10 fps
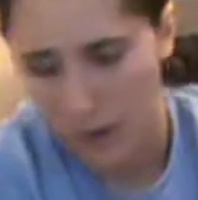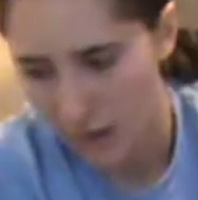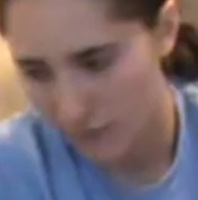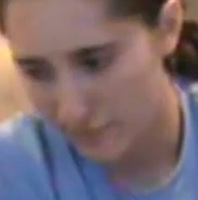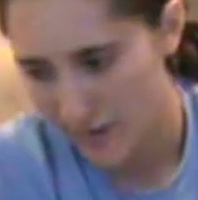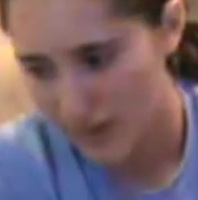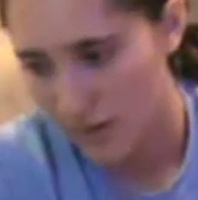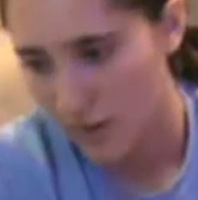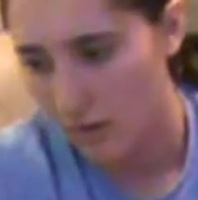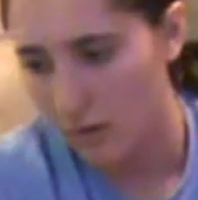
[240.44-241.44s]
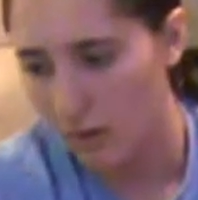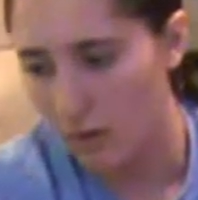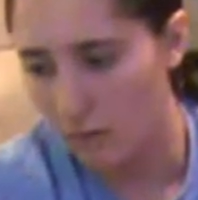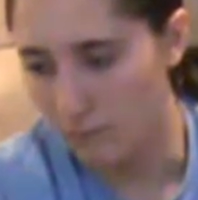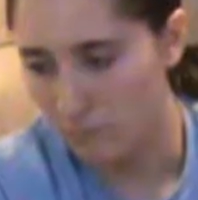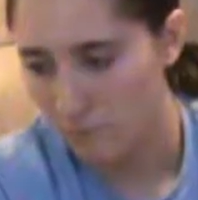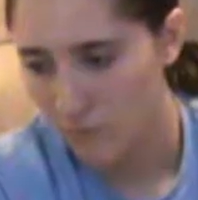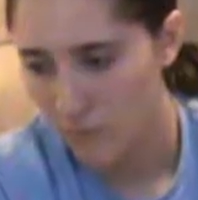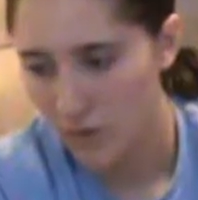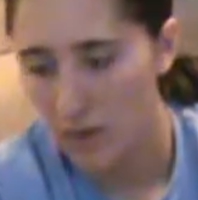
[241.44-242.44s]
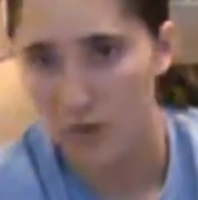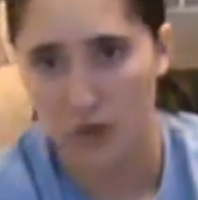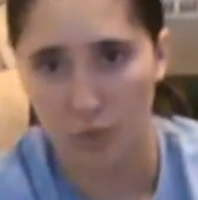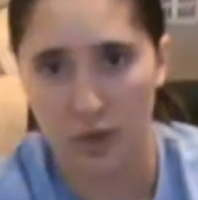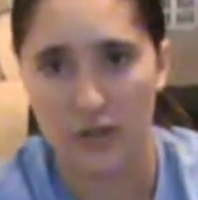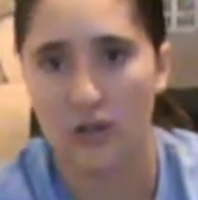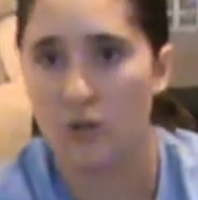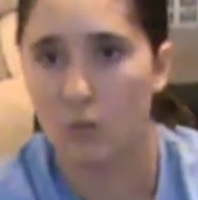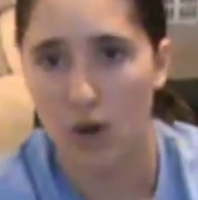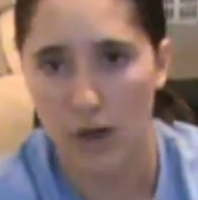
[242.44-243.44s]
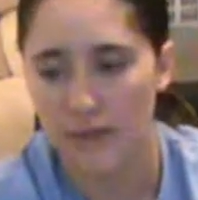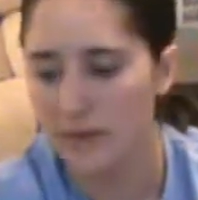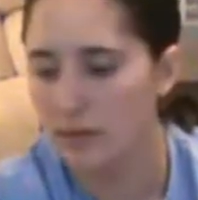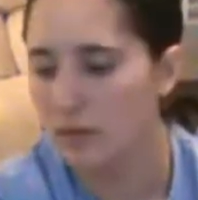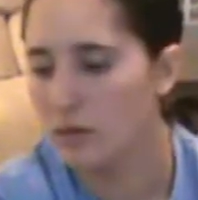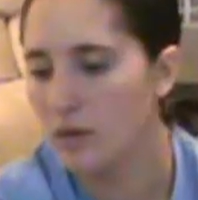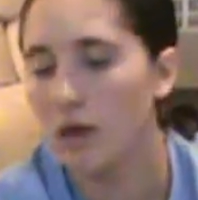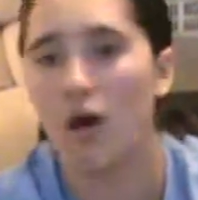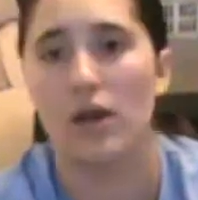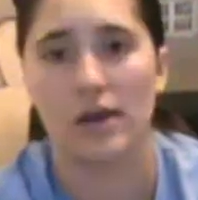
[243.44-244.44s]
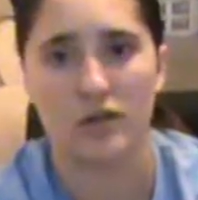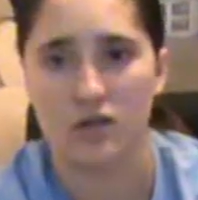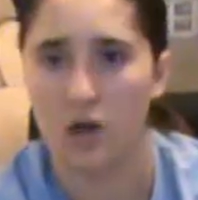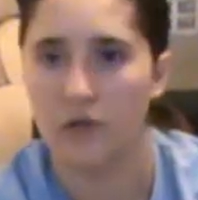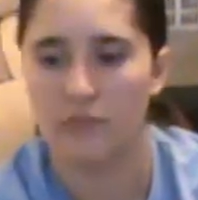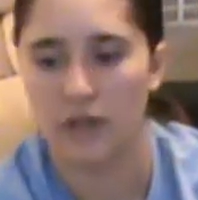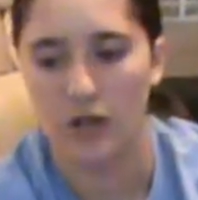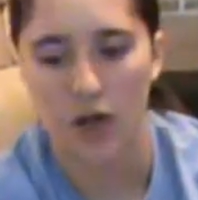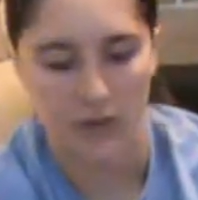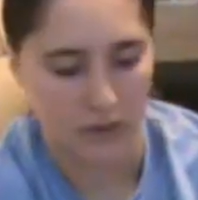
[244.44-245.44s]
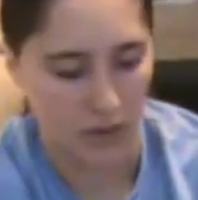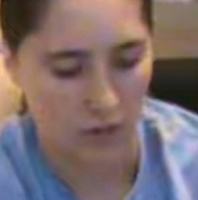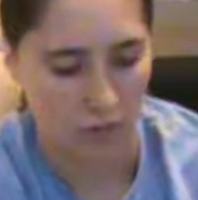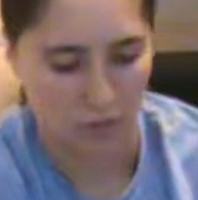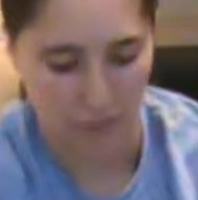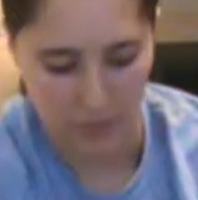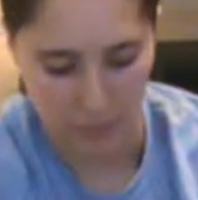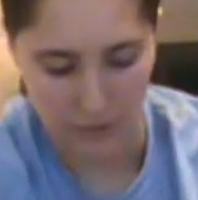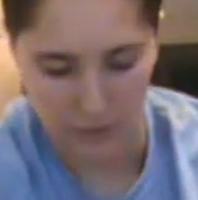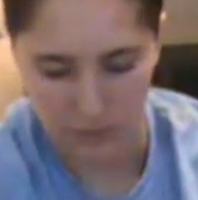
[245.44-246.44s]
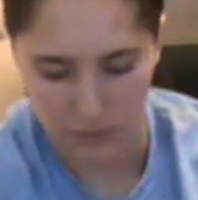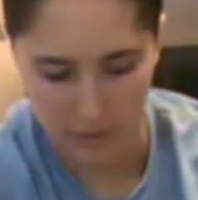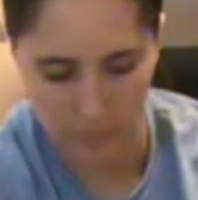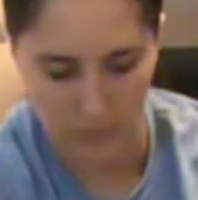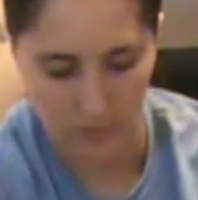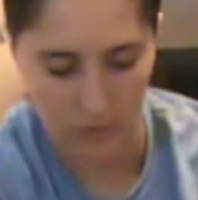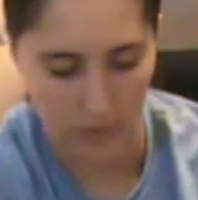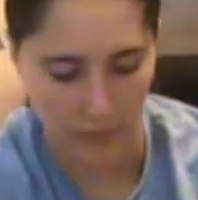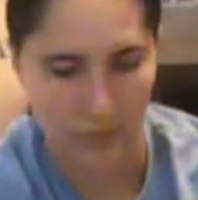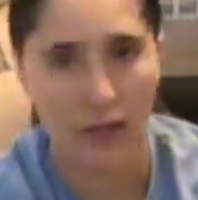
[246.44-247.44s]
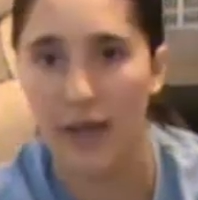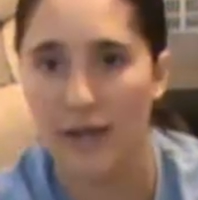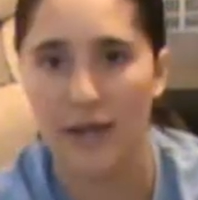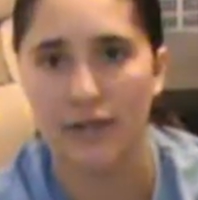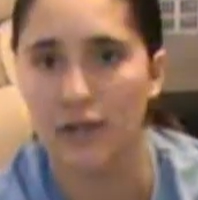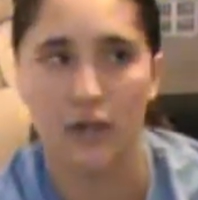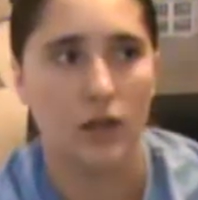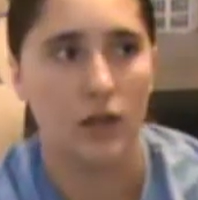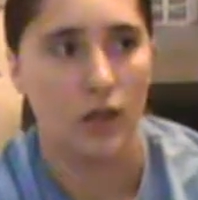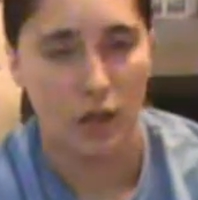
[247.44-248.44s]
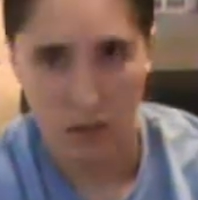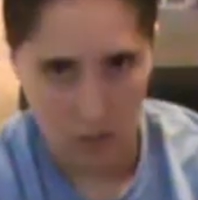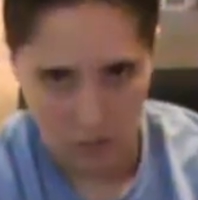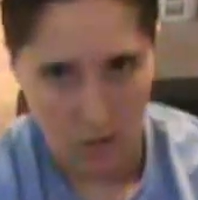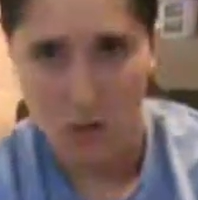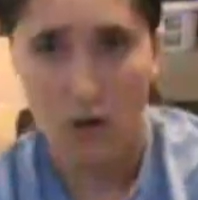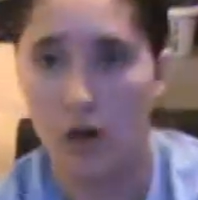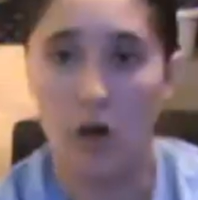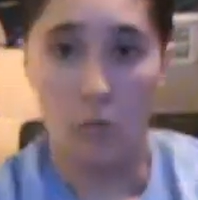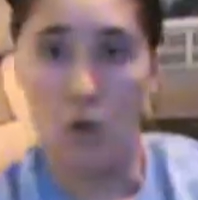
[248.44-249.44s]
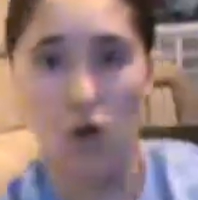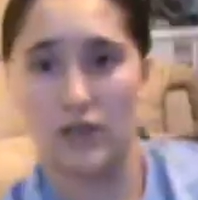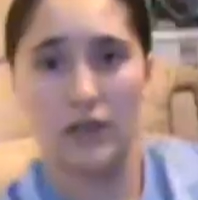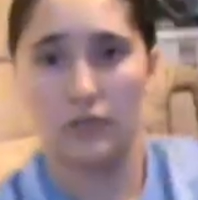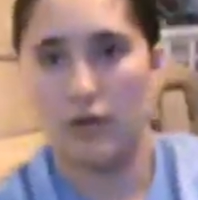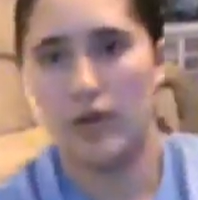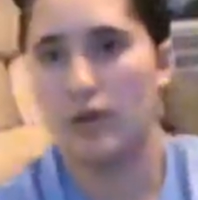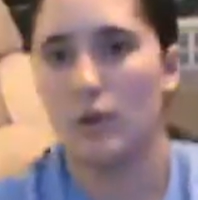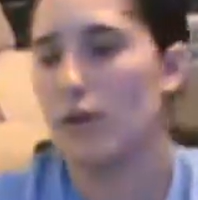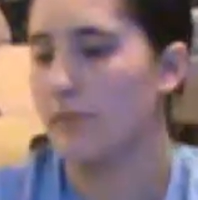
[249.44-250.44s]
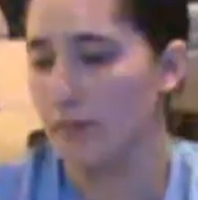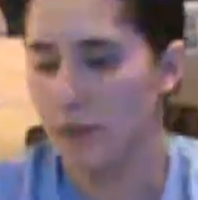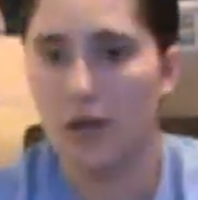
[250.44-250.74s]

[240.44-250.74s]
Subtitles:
I've taken it dirt biking, quadding, airsofting, hiking, backpacking, climbing, kayaking, walking, running, whatever.